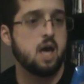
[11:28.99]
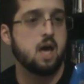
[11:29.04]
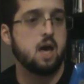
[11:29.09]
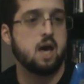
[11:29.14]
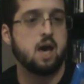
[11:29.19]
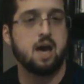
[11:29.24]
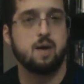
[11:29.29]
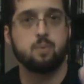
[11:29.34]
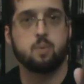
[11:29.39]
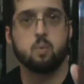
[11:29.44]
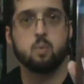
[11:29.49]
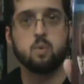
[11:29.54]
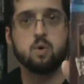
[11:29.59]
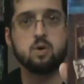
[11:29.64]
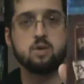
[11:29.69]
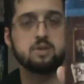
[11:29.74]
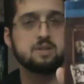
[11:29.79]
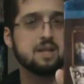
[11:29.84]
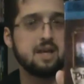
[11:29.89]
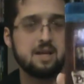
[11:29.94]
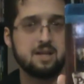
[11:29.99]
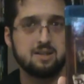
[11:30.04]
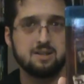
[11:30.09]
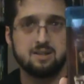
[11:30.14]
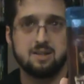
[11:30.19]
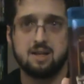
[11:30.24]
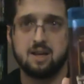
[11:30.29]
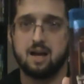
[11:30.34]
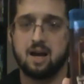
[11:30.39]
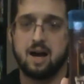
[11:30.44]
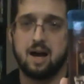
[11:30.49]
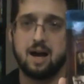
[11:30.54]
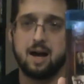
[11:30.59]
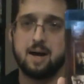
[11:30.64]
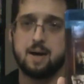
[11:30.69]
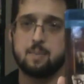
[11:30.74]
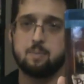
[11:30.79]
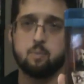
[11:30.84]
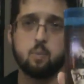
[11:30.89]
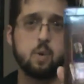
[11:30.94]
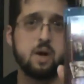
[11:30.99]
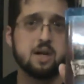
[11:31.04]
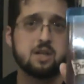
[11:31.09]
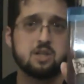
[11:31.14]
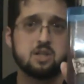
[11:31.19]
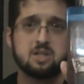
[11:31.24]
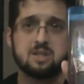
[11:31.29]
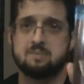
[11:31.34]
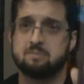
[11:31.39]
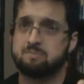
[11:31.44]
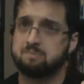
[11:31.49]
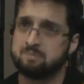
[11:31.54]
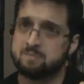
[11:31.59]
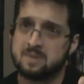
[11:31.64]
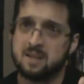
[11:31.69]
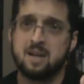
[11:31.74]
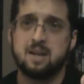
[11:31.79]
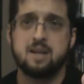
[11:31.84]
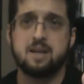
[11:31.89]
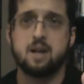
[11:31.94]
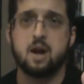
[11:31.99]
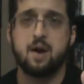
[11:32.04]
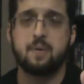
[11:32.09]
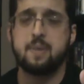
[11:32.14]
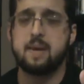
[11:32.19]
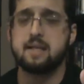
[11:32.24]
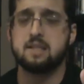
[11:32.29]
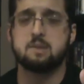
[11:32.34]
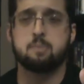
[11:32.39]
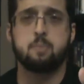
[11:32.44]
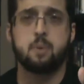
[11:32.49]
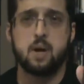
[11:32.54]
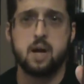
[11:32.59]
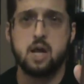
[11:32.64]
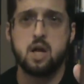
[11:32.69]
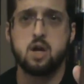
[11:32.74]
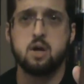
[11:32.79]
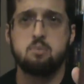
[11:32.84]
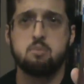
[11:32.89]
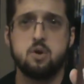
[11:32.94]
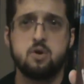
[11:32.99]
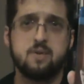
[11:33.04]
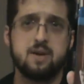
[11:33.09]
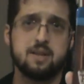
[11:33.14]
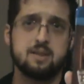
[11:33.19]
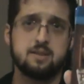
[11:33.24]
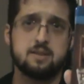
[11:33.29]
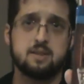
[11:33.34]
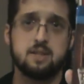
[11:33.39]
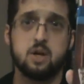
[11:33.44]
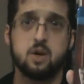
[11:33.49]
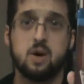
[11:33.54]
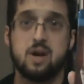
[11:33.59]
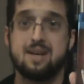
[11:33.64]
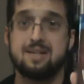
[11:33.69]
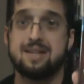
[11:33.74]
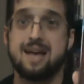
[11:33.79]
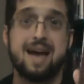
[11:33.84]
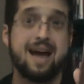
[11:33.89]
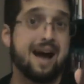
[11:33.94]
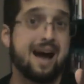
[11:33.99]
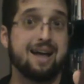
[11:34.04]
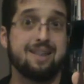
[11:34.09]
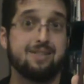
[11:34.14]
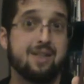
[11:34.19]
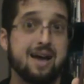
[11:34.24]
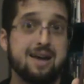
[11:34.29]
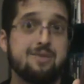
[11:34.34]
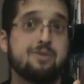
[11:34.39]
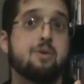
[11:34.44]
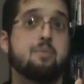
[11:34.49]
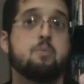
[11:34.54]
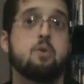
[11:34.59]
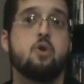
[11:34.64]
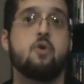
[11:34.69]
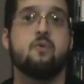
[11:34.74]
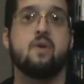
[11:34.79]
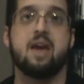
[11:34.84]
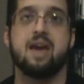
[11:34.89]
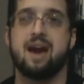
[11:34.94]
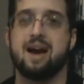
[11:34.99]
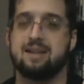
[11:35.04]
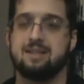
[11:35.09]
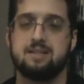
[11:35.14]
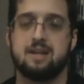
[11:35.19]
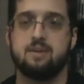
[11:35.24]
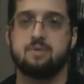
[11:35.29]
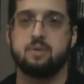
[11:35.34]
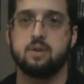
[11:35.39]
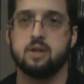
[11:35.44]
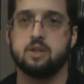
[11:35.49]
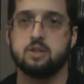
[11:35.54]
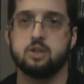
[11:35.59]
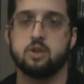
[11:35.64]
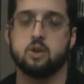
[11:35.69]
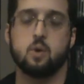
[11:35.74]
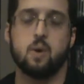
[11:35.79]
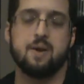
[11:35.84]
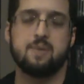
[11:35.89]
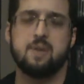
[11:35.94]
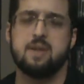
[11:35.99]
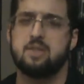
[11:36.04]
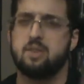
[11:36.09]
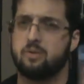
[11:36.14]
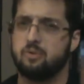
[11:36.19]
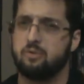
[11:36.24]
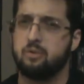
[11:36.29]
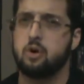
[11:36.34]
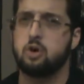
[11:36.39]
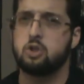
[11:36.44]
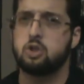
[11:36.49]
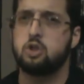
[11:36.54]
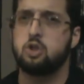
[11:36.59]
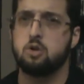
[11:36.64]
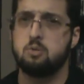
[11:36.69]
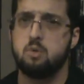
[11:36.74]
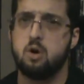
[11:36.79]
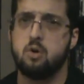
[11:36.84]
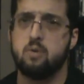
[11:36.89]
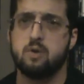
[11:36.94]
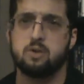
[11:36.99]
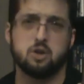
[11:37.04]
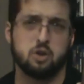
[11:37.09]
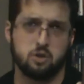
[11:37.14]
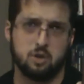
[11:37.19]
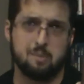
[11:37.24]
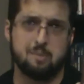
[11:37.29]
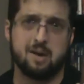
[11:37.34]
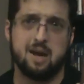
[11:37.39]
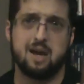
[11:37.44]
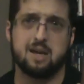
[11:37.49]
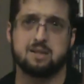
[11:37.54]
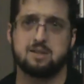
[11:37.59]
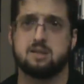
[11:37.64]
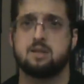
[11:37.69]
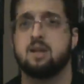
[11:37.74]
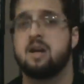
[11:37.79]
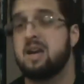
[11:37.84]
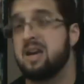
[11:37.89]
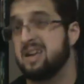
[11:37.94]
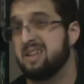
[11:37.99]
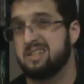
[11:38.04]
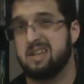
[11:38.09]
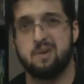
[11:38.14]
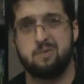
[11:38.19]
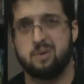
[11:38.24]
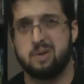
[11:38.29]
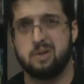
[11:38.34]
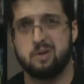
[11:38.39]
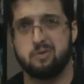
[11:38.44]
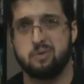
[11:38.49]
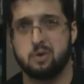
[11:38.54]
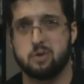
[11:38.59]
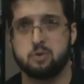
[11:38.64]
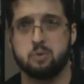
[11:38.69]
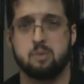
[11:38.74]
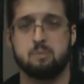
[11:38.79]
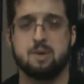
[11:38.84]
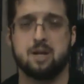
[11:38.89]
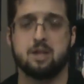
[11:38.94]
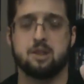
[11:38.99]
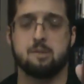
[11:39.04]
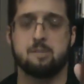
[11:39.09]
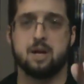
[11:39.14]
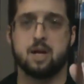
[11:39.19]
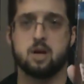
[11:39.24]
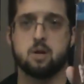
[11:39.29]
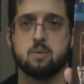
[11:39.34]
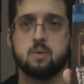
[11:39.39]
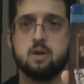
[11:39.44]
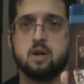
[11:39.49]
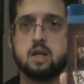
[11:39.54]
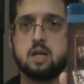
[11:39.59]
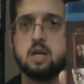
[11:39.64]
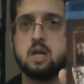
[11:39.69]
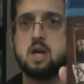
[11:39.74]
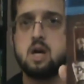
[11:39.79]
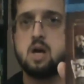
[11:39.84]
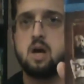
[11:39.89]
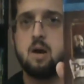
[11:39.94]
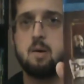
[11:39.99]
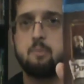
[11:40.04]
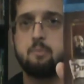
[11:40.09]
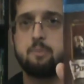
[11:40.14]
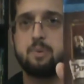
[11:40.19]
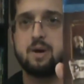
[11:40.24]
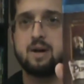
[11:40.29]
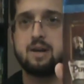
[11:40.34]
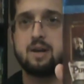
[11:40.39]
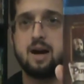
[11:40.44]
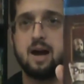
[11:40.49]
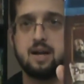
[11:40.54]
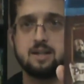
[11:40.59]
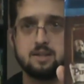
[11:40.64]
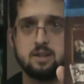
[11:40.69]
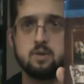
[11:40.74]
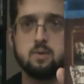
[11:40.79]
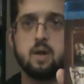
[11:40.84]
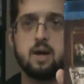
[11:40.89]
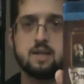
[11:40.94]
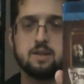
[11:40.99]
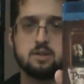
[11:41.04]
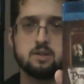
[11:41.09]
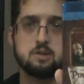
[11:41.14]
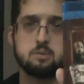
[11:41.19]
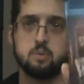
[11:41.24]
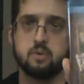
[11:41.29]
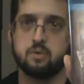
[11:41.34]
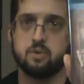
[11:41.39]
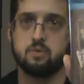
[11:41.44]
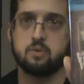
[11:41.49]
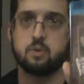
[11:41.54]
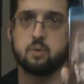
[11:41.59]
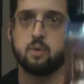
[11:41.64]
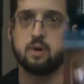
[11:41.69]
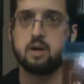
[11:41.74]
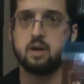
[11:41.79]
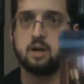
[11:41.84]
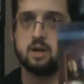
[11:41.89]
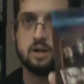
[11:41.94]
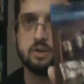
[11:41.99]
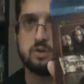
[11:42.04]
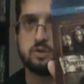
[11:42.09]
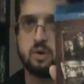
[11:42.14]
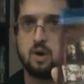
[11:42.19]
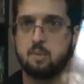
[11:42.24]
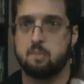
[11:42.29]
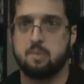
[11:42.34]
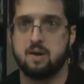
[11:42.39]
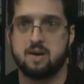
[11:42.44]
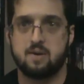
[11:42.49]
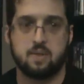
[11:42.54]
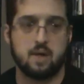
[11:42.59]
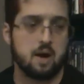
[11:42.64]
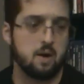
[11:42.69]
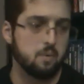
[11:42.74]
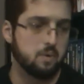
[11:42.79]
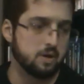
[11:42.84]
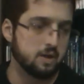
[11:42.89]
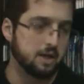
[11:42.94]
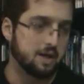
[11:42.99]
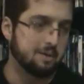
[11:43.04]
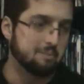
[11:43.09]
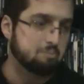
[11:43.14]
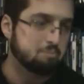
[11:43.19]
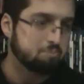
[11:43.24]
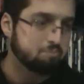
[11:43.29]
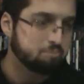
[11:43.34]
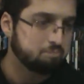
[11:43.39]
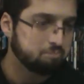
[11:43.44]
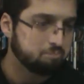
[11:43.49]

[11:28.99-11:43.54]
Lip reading: at the World's End, which, you know, I think it's a pretty good movie in the series. I like the movie. I definitely do. I think the first two movies are the best, definitely the first one being the better one, but I do like this movie for what it is, so I picked that one up